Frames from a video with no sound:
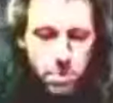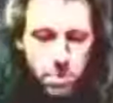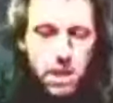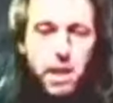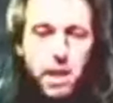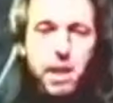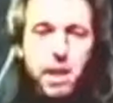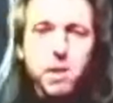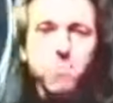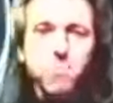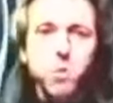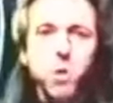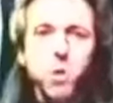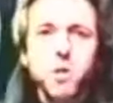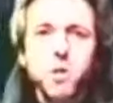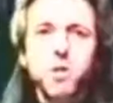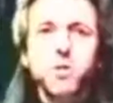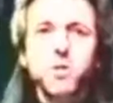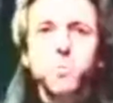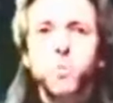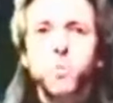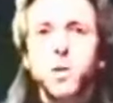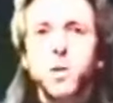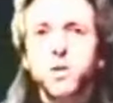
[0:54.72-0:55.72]
began putting
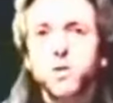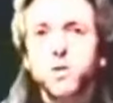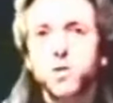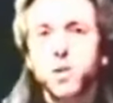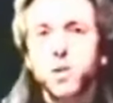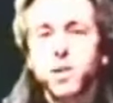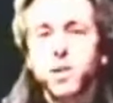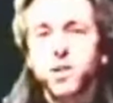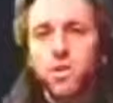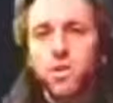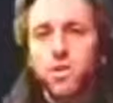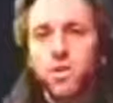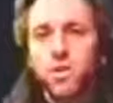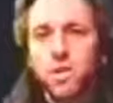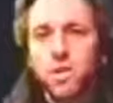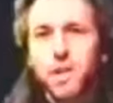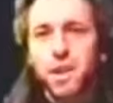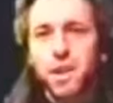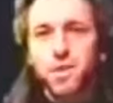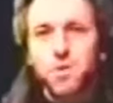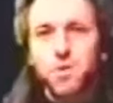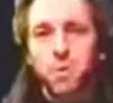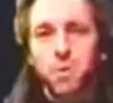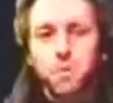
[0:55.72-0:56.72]
this presentation
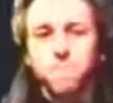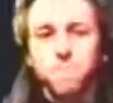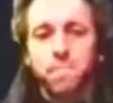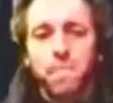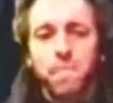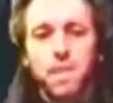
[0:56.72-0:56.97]
together,